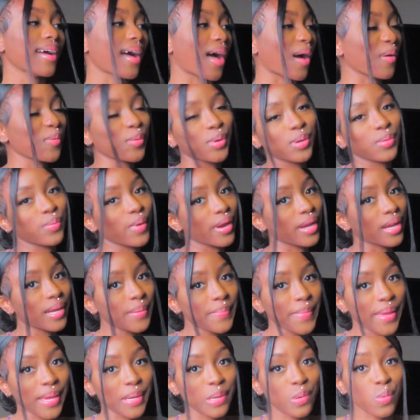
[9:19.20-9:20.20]
I would
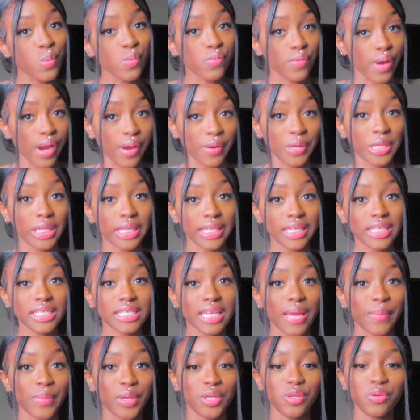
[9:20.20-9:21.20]
recommend wearing this.
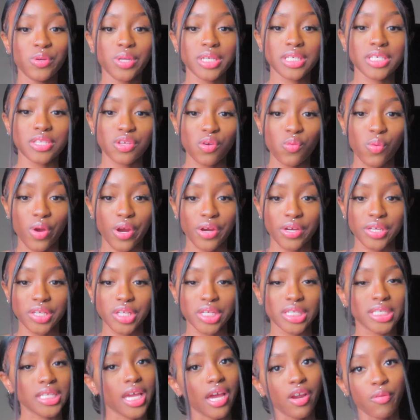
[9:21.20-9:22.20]
I mean, you can still wear it,
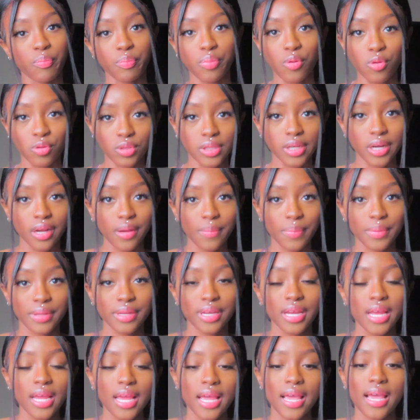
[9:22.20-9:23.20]
you just gotta pull it up.
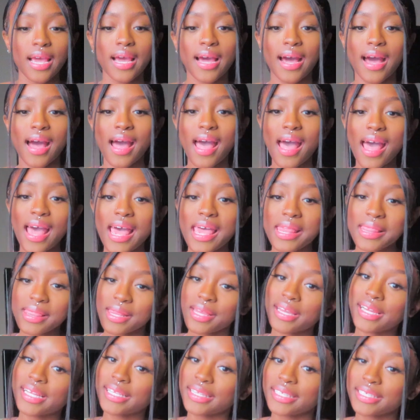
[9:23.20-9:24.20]
I
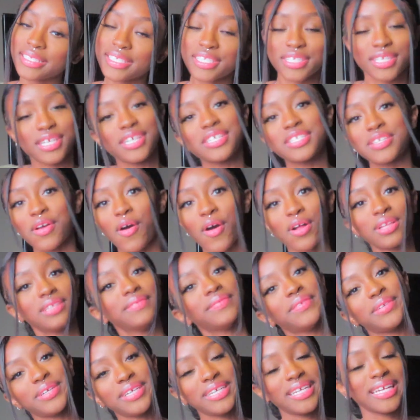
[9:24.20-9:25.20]
like this because
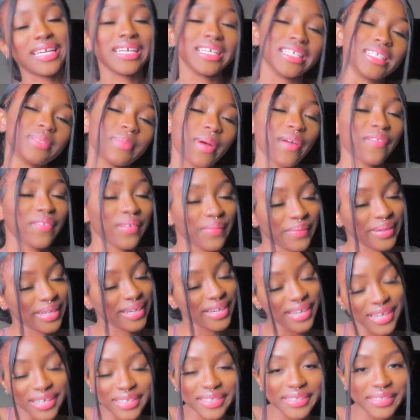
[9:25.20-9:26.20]
olive green is my favorite
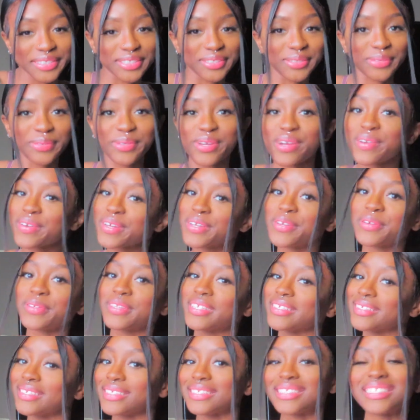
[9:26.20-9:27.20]
color, so you already know
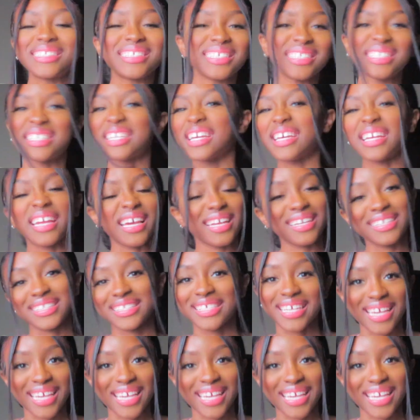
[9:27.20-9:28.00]
that this is a 10 out of